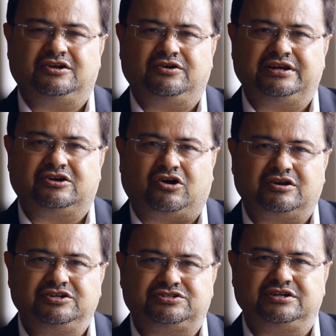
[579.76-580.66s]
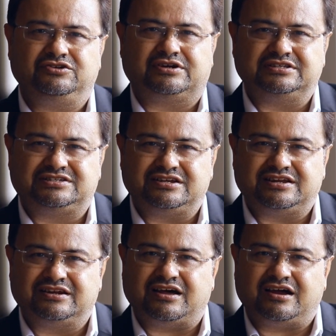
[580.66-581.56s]
Now, in cognition, you can
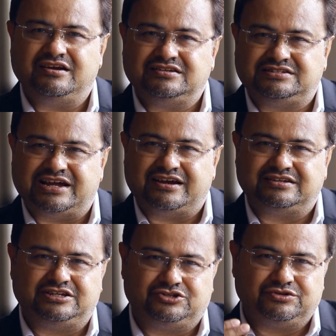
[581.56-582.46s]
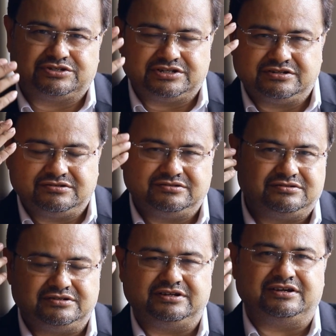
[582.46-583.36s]
sit and understand a situation
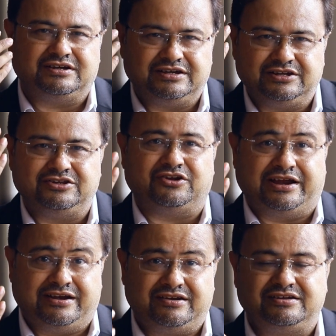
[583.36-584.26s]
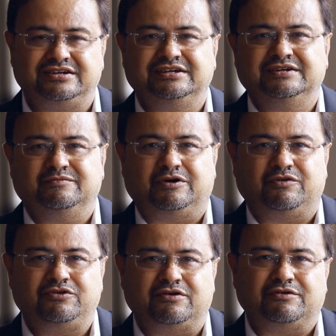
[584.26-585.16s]
in your head, but
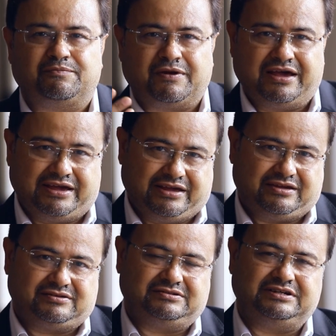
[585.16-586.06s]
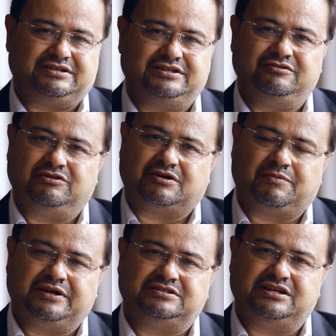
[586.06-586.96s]
when you have to apply it in the
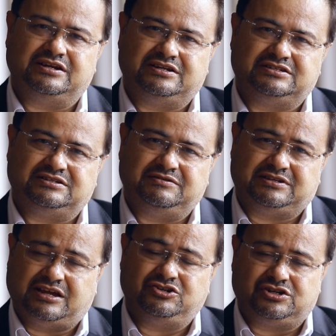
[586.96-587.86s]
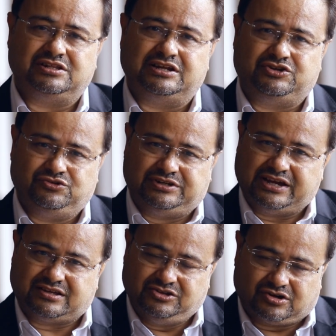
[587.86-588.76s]
workplace, then it is essential that you
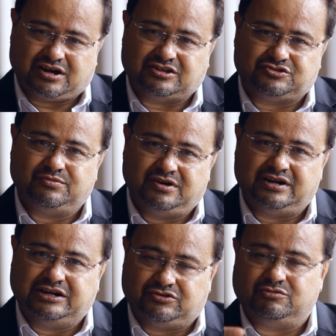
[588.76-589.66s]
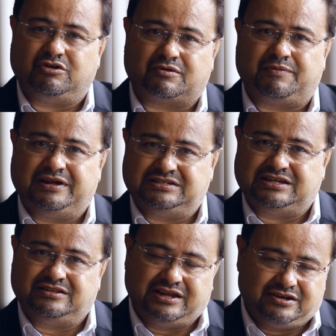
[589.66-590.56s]
take your classroom learning to the workplace,
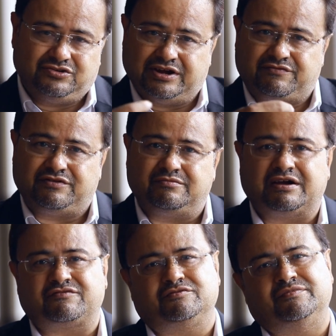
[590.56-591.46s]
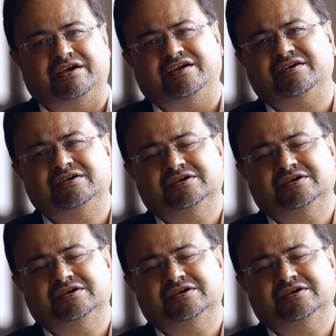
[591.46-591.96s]
and then you get feedback from there.